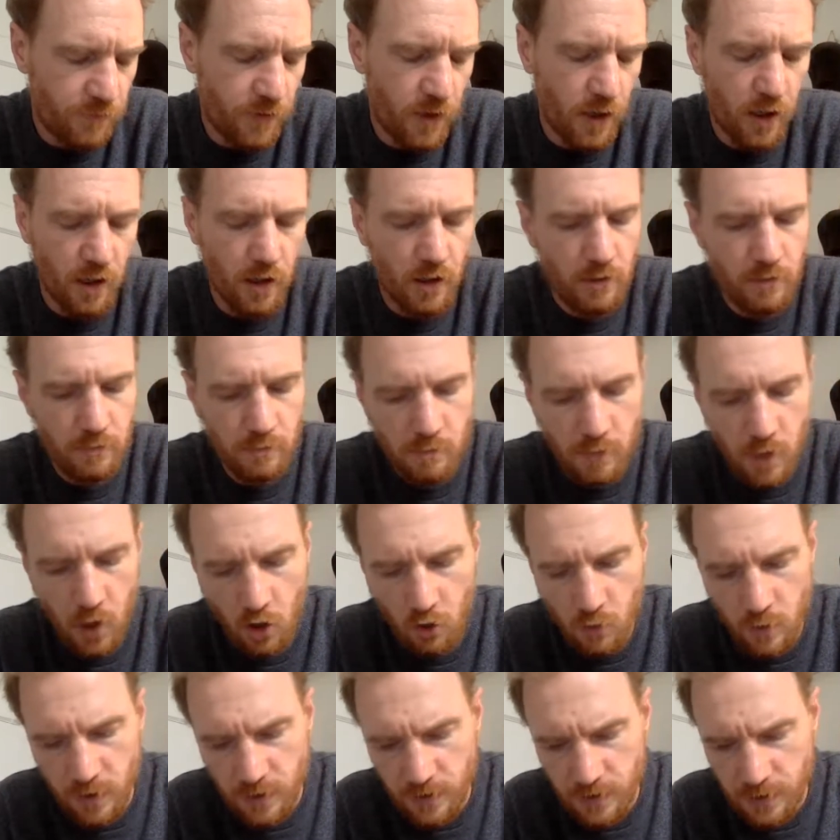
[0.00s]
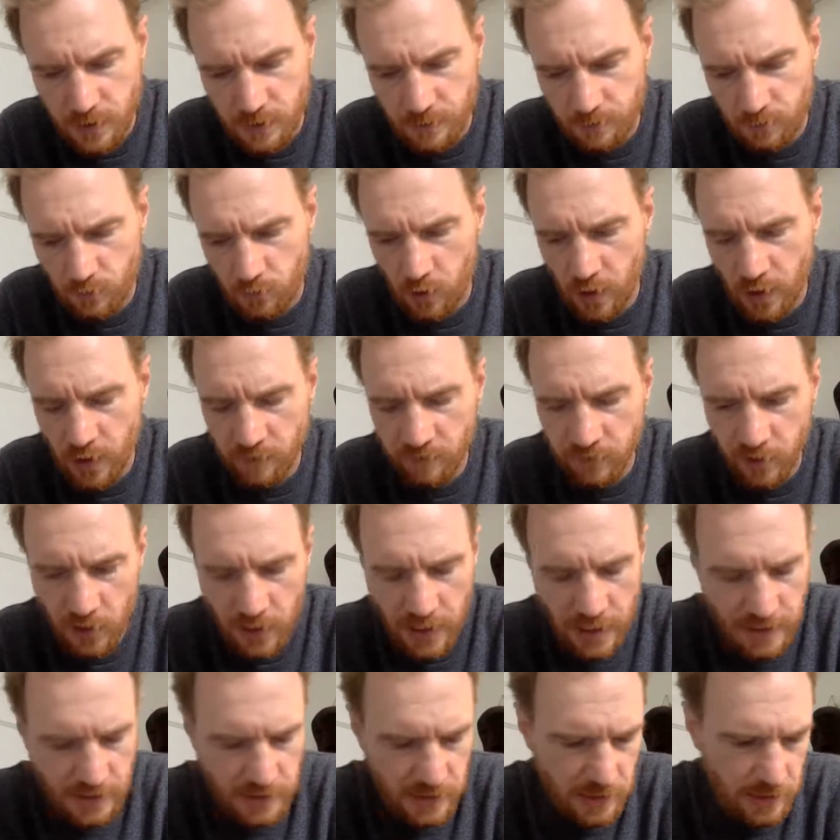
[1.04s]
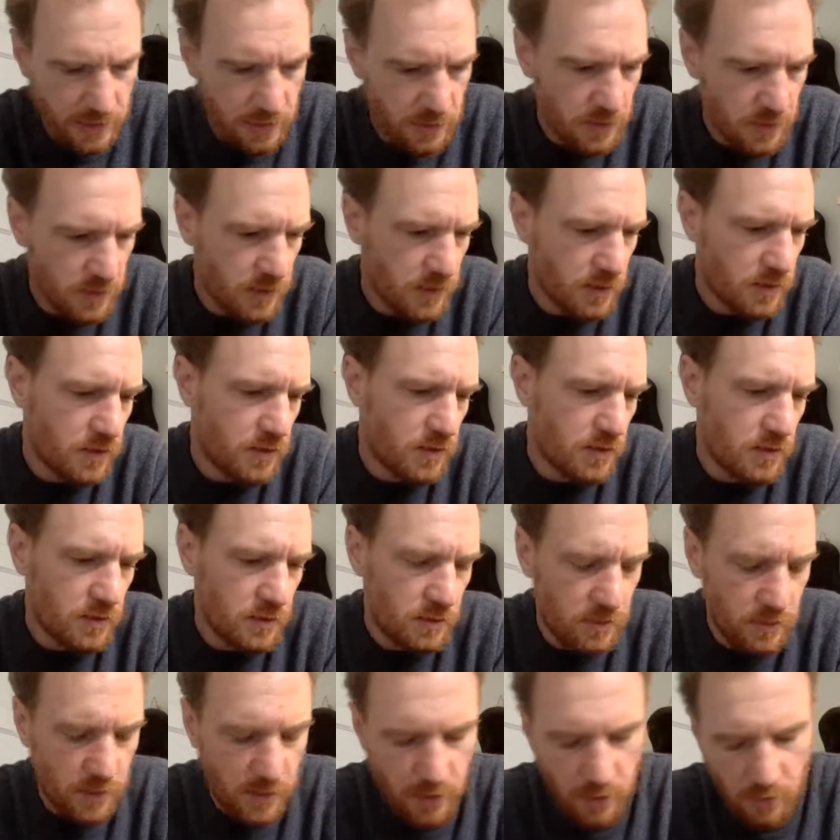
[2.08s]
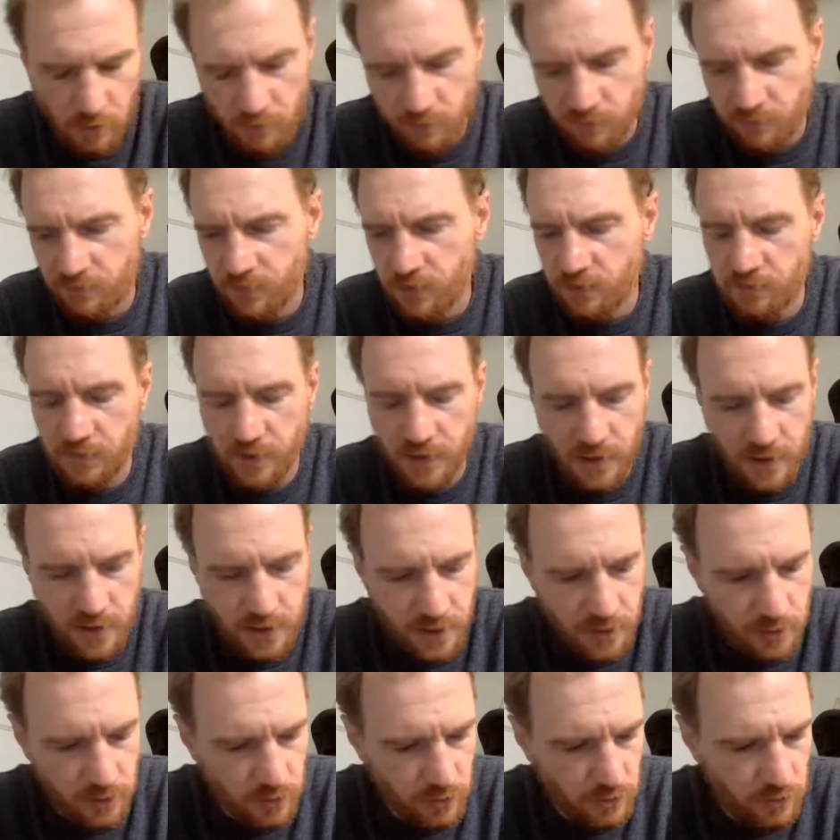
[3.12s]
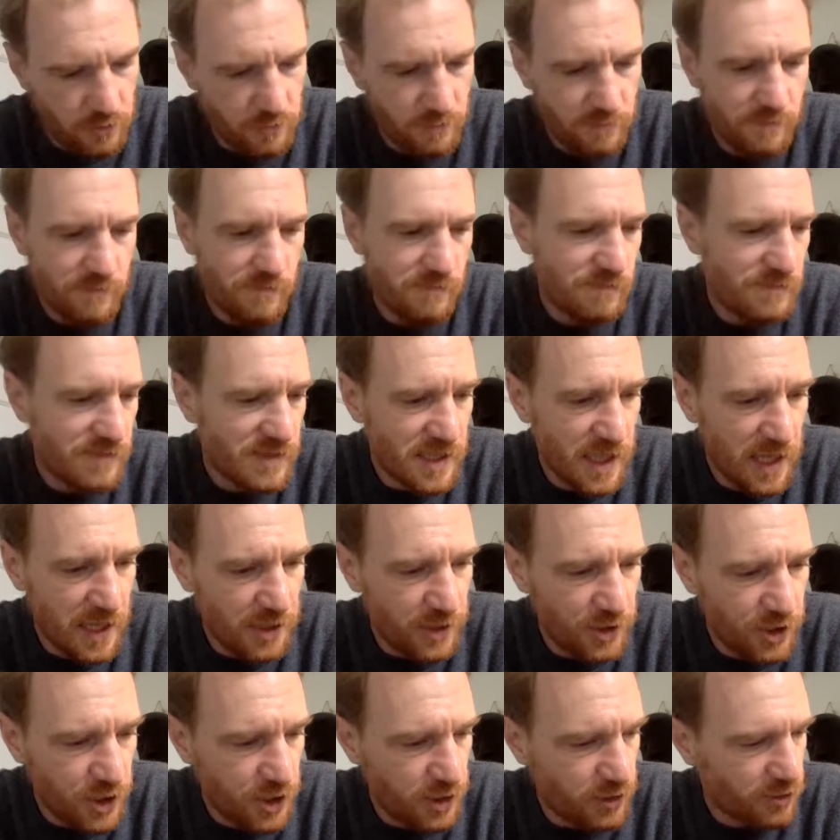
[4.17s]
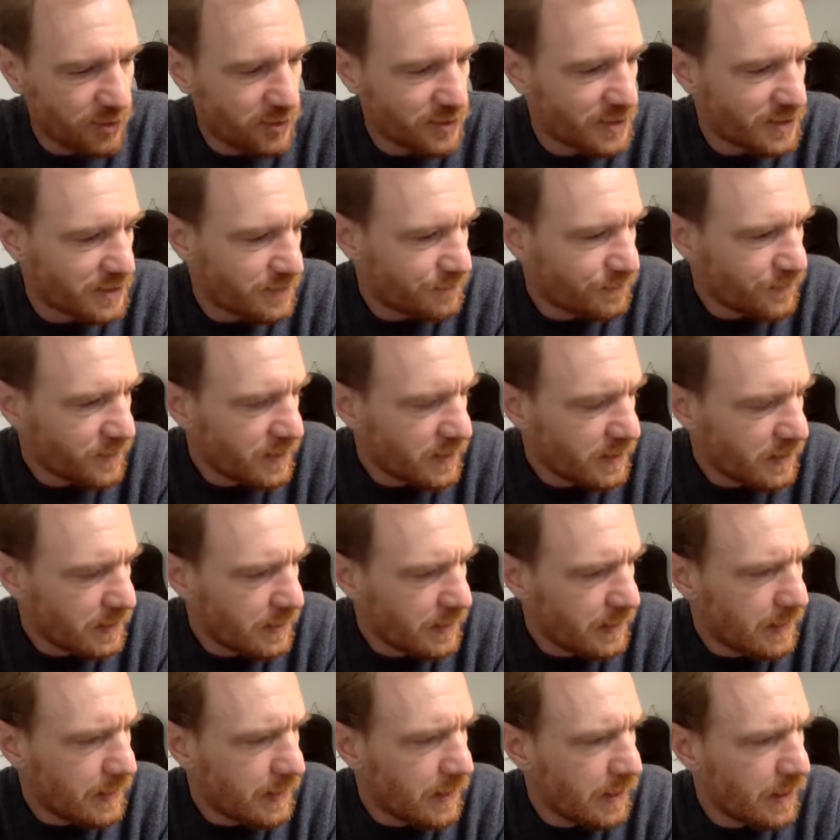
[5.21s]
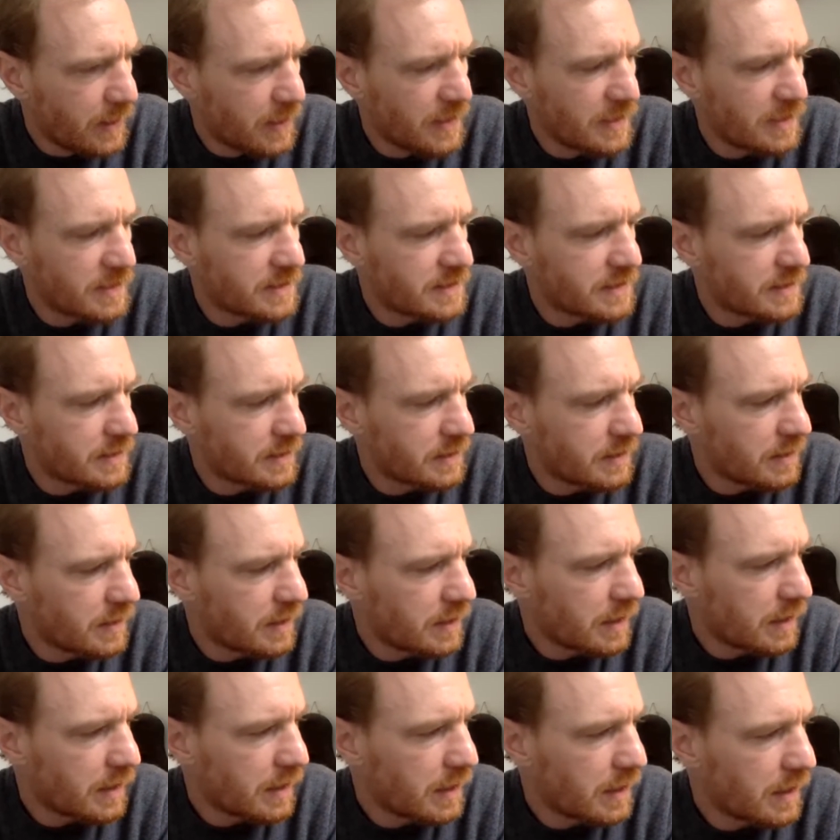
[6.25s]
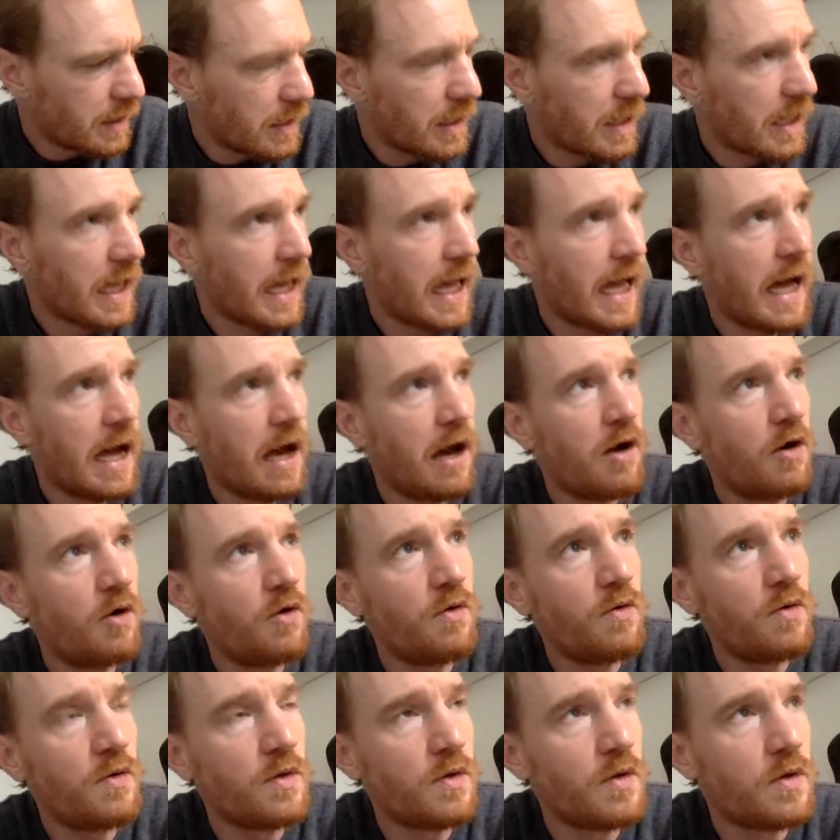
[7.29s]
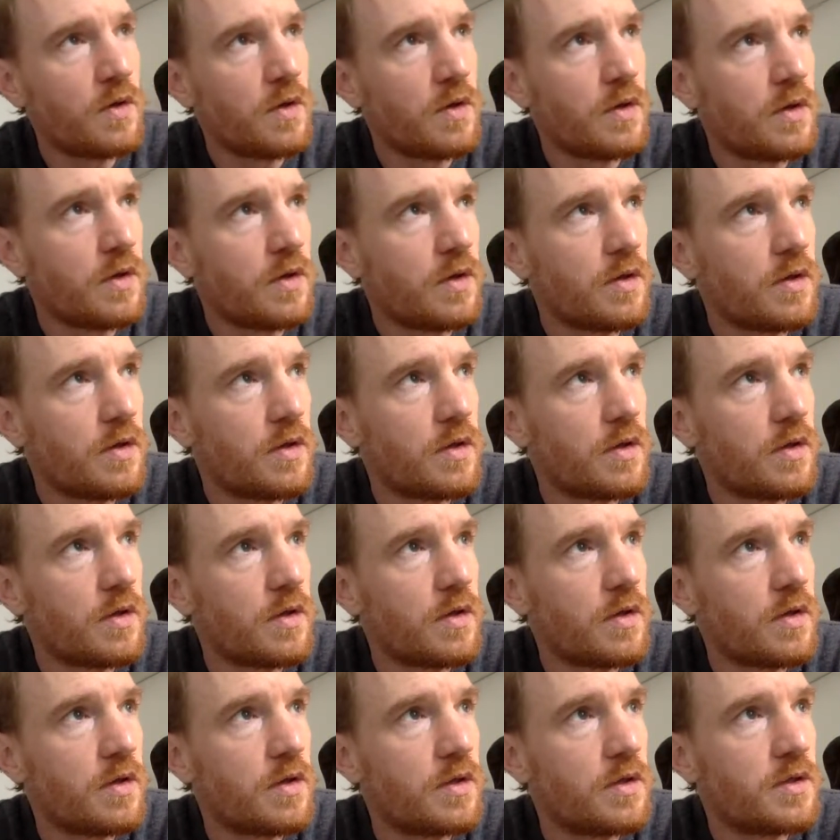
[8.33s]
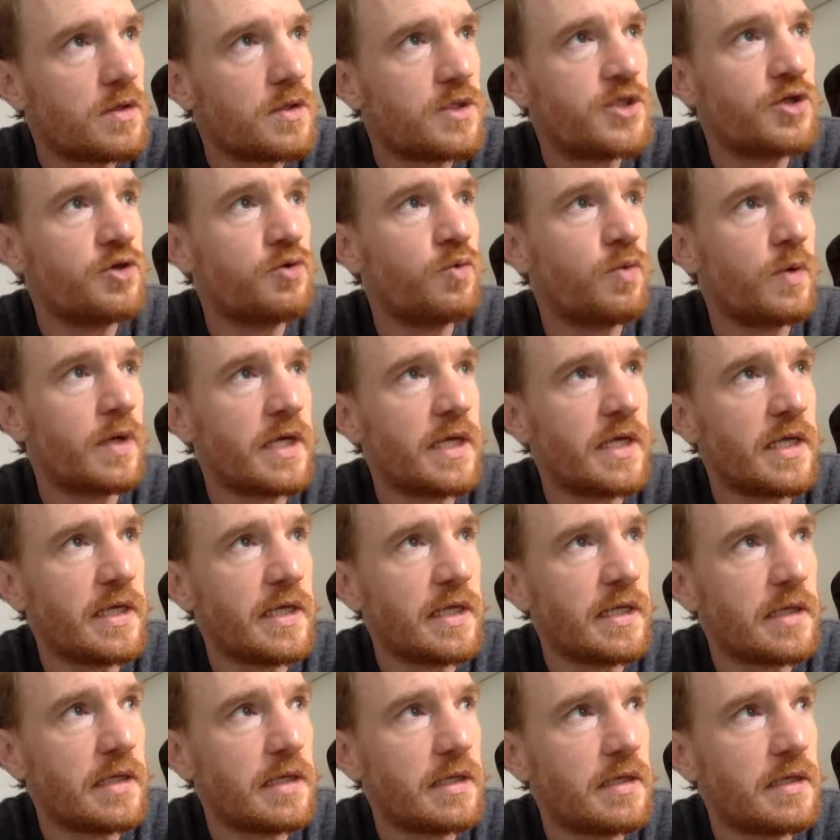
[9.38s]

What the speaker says: our moment, right, of the last 50 to 10 years, is how do we,